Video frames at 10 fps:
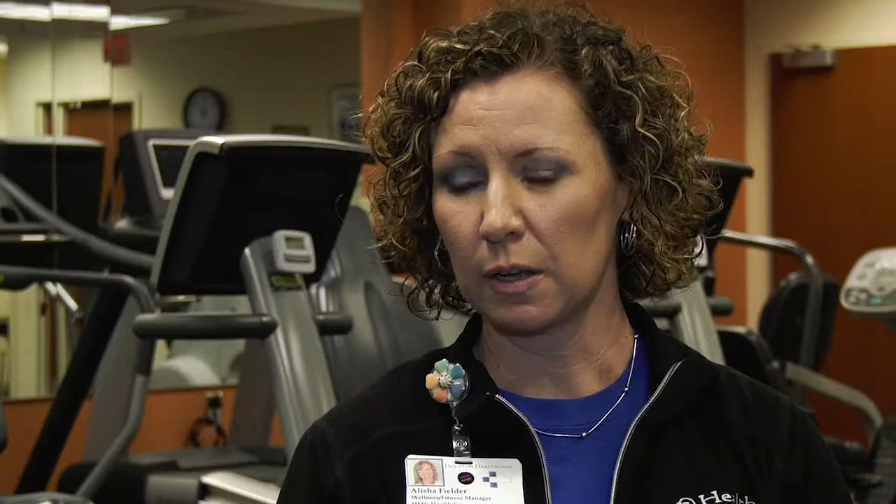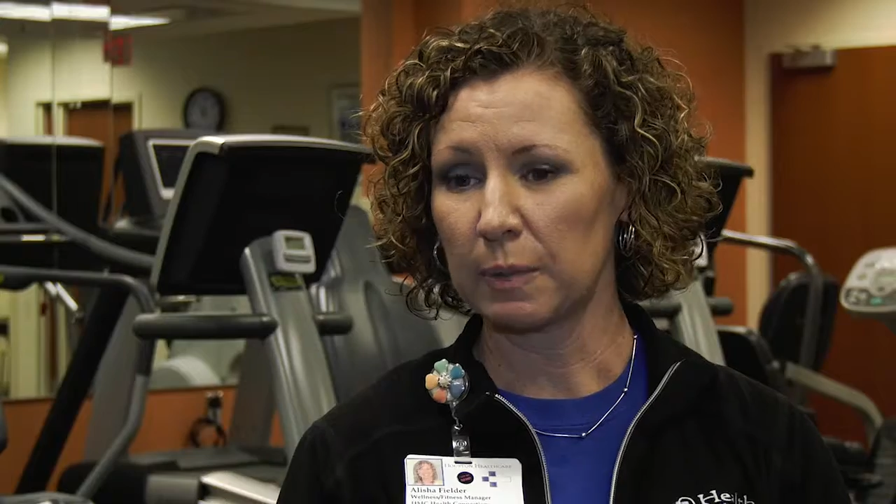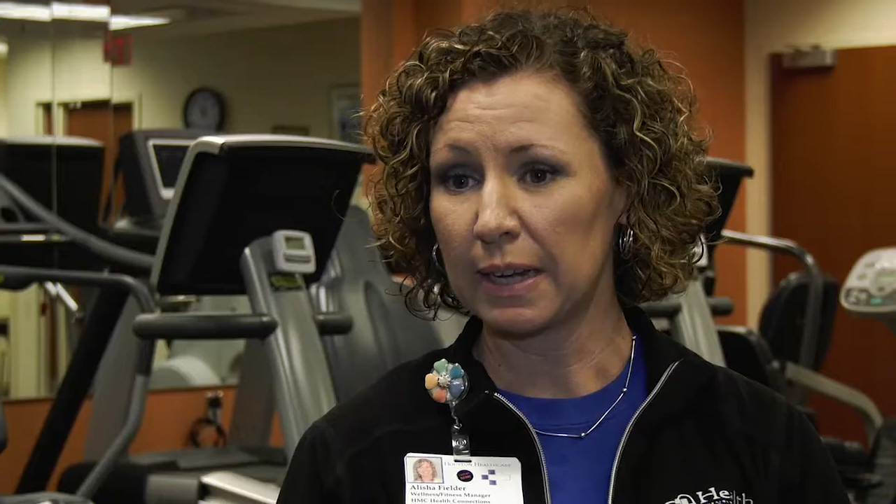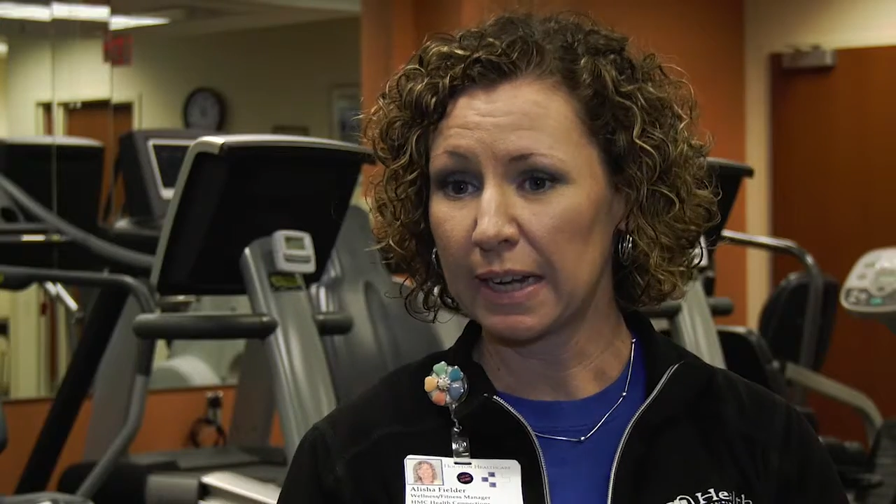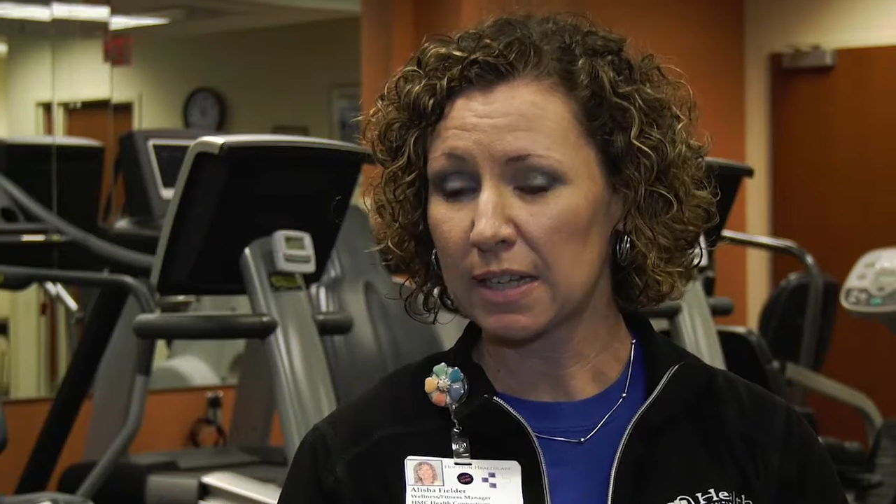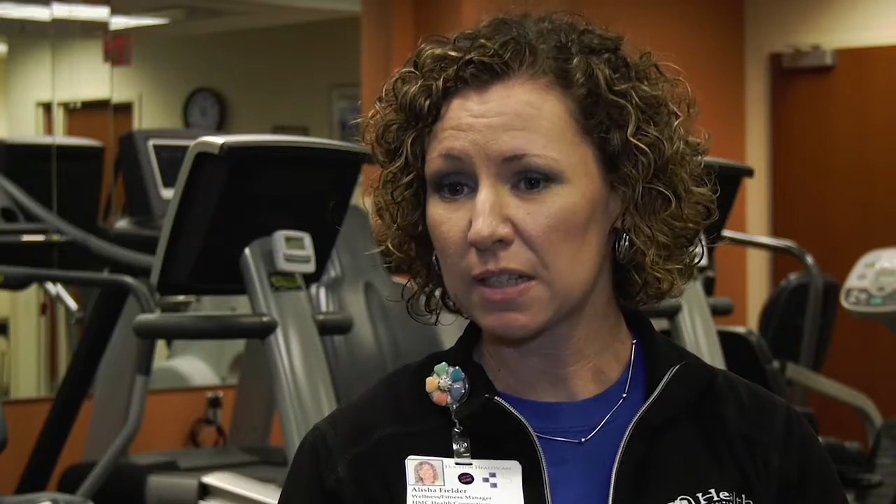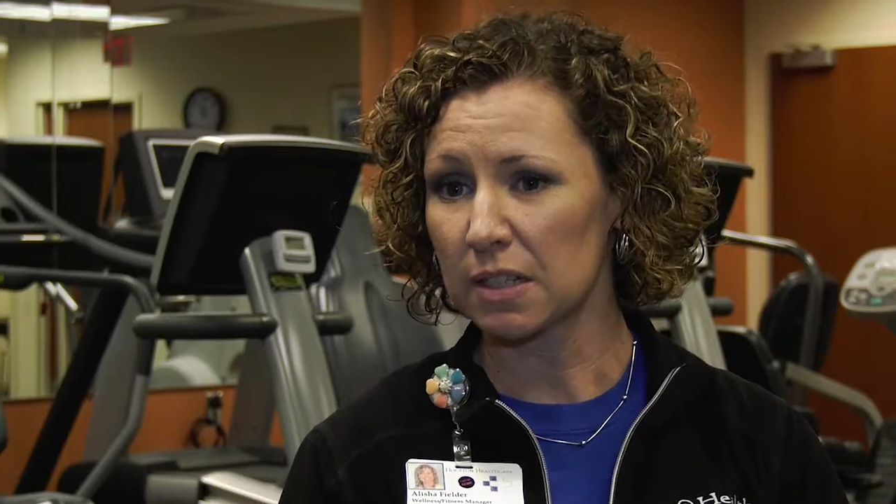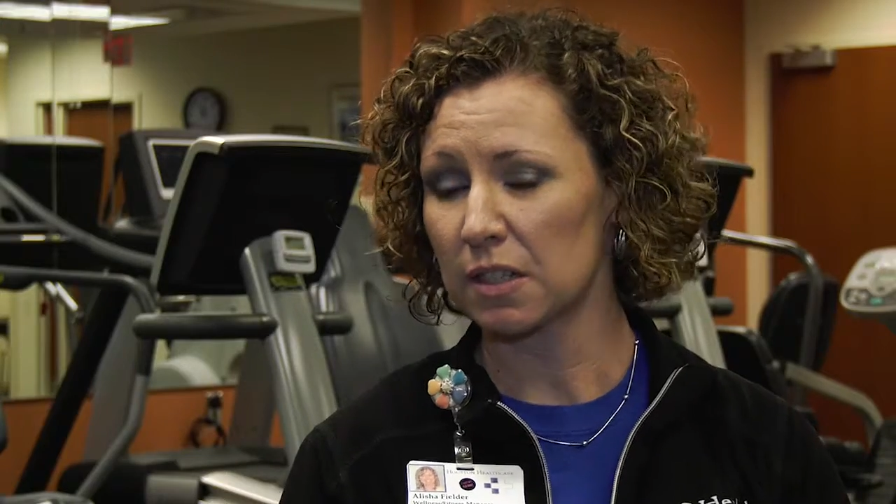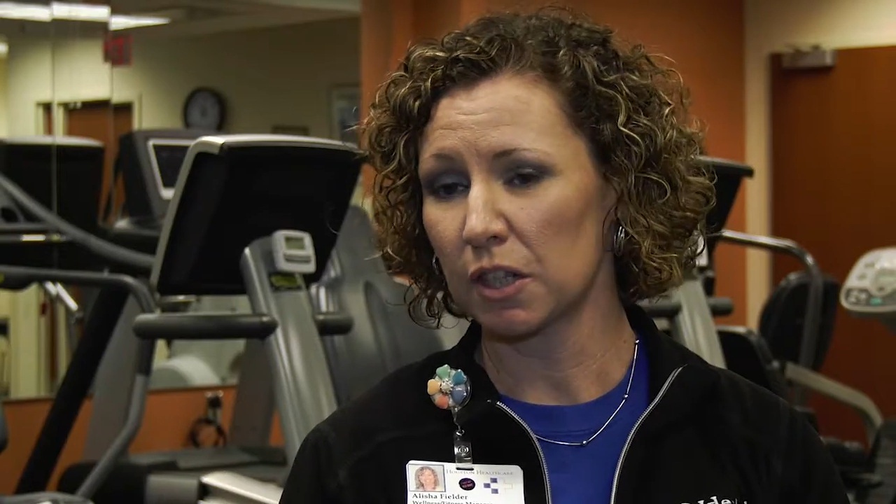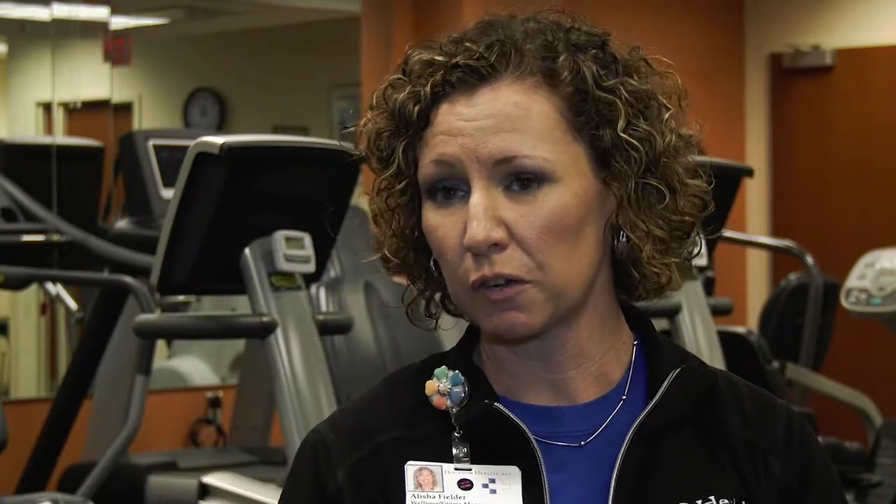
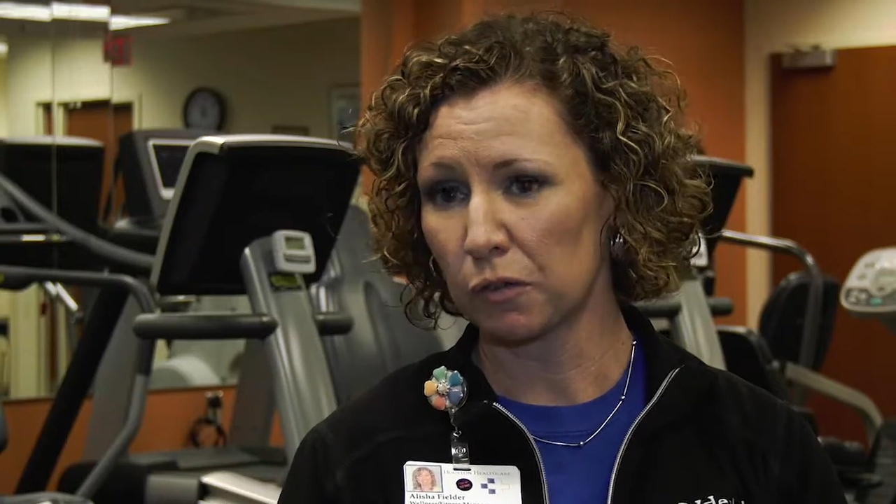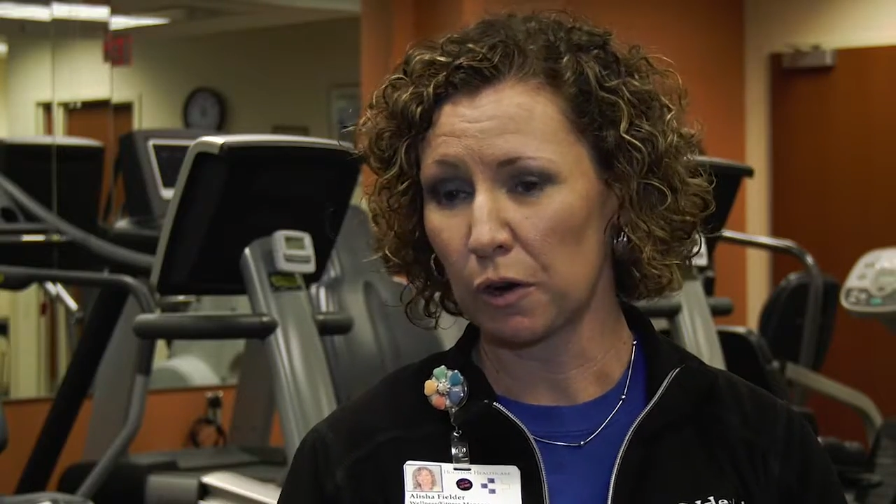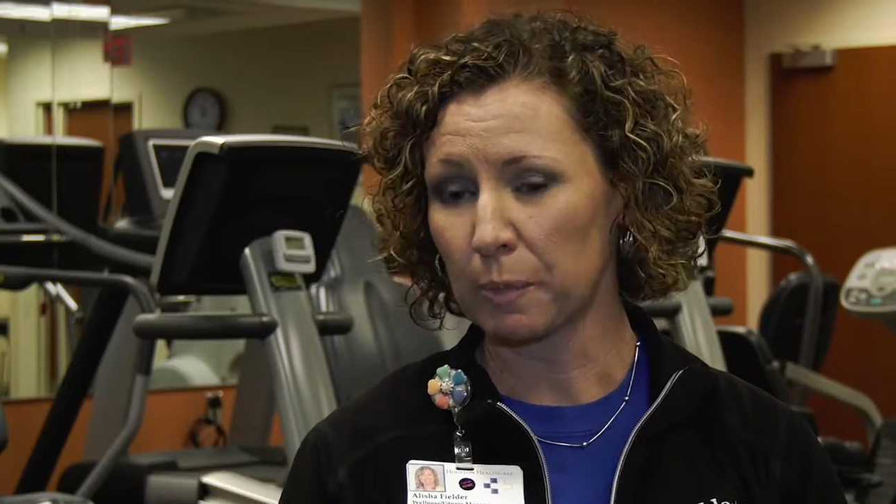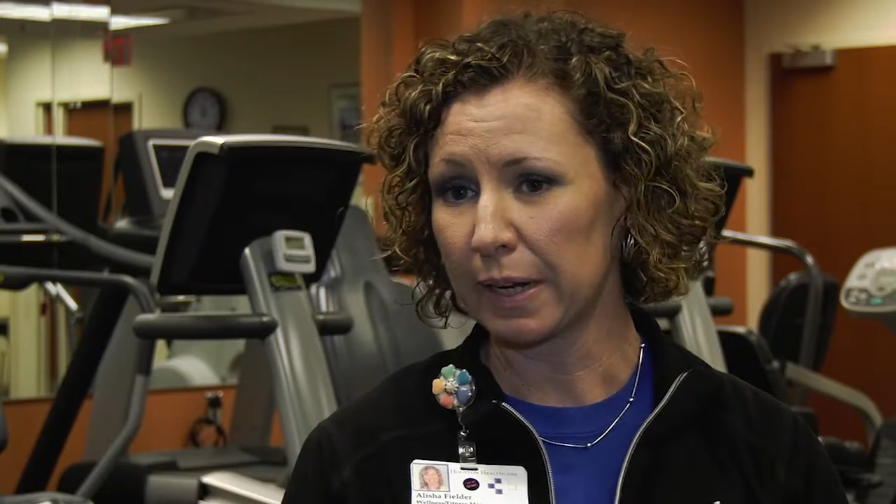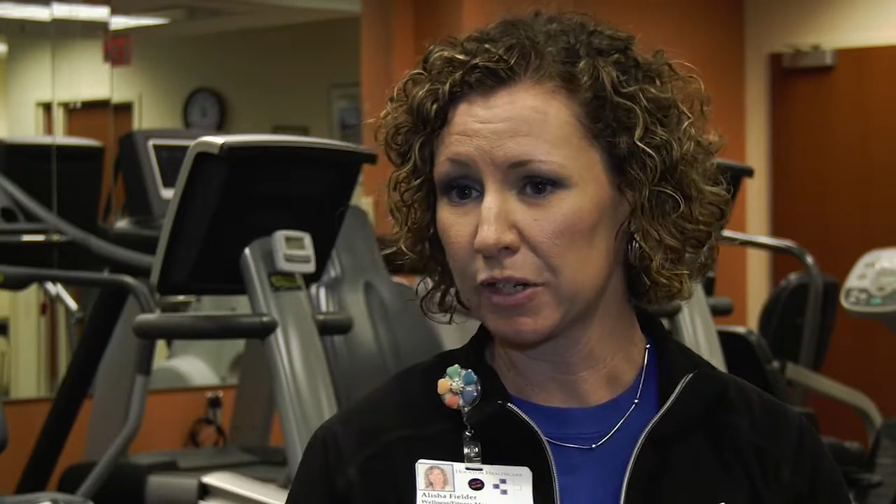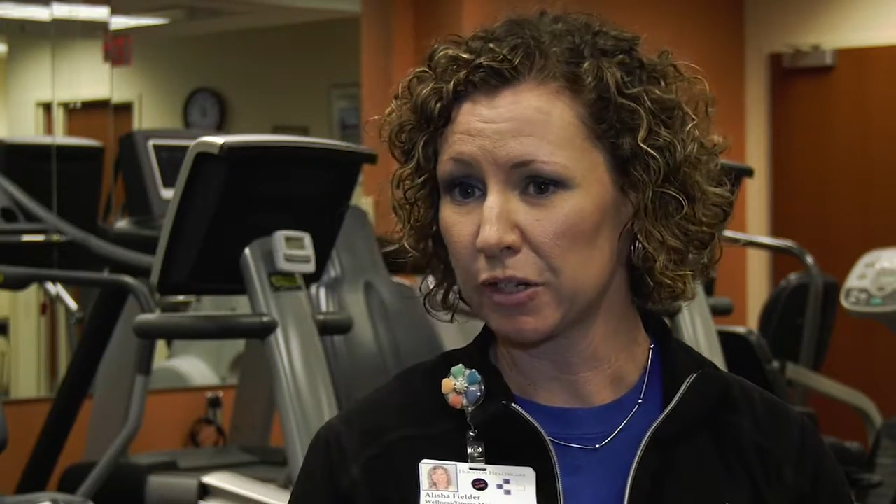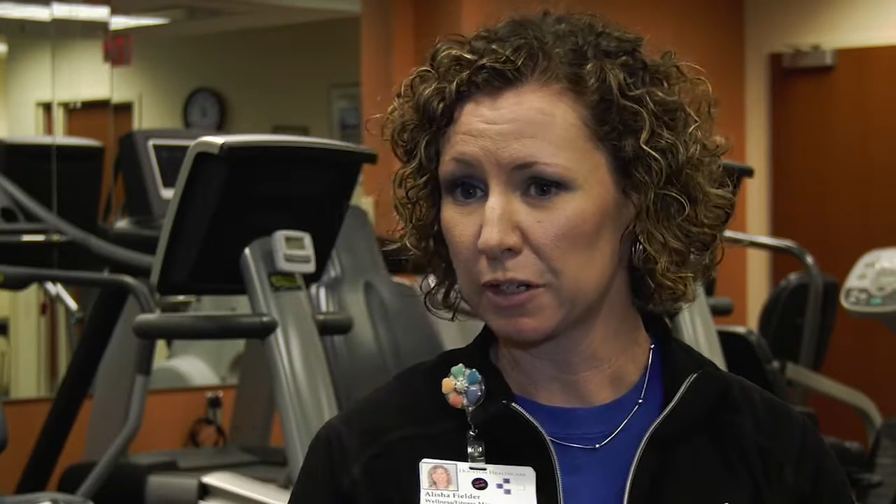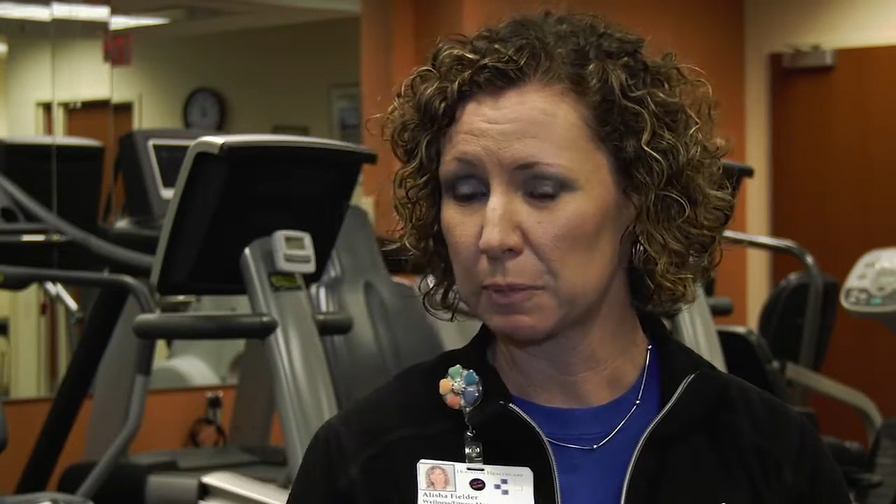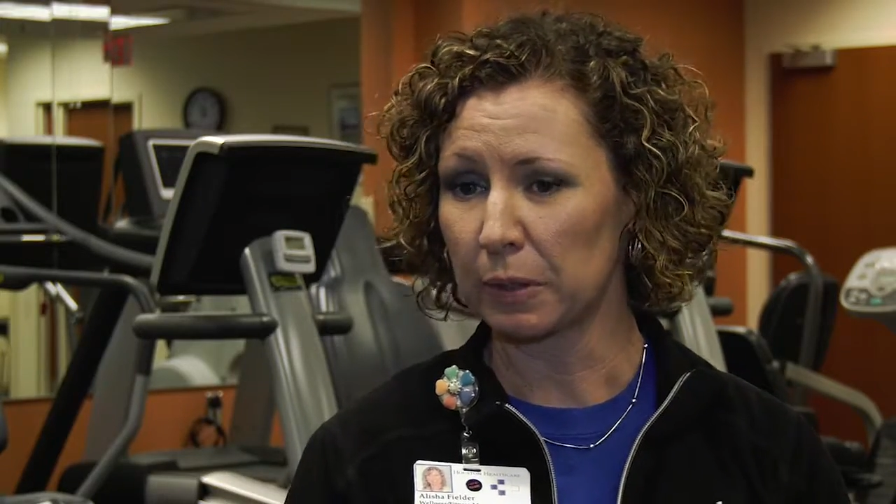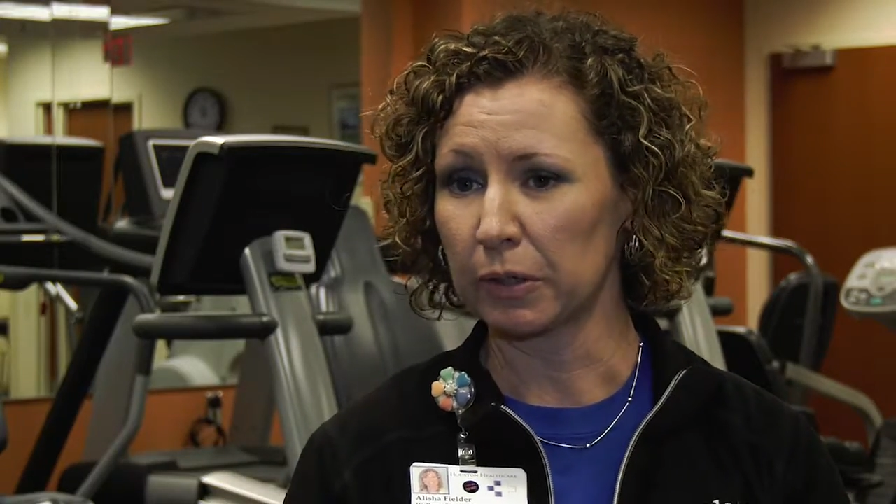enhances the overall patient
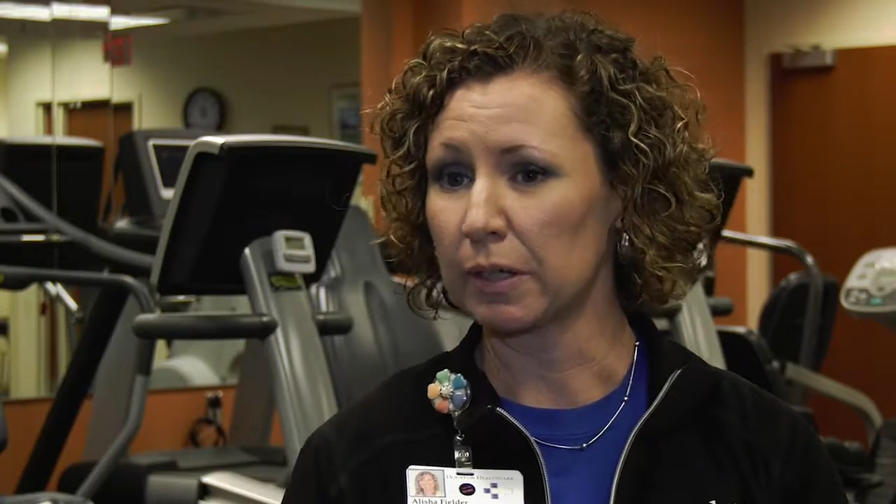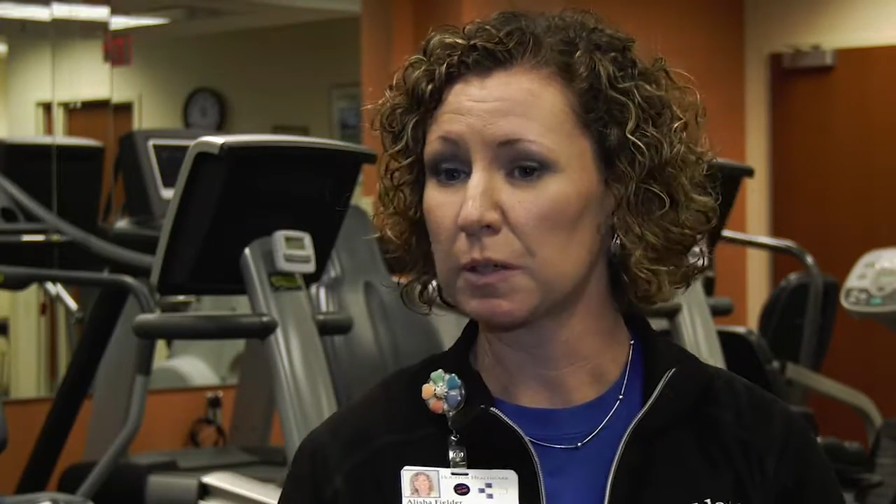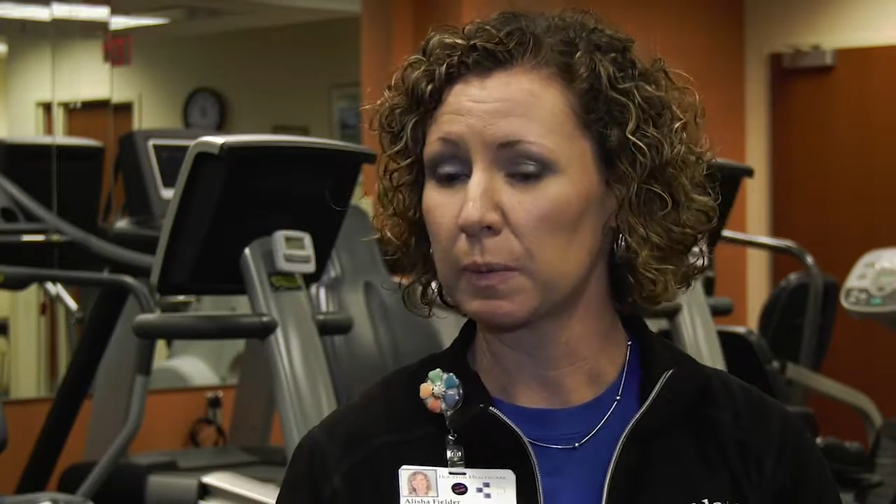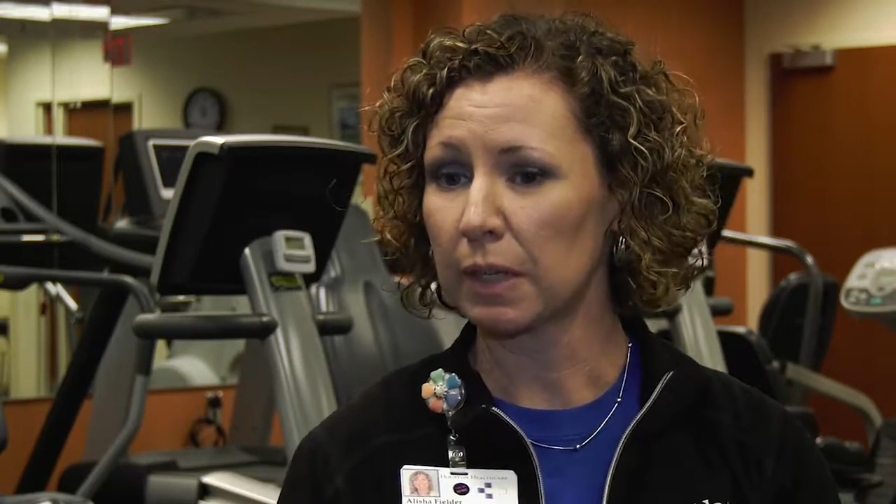experience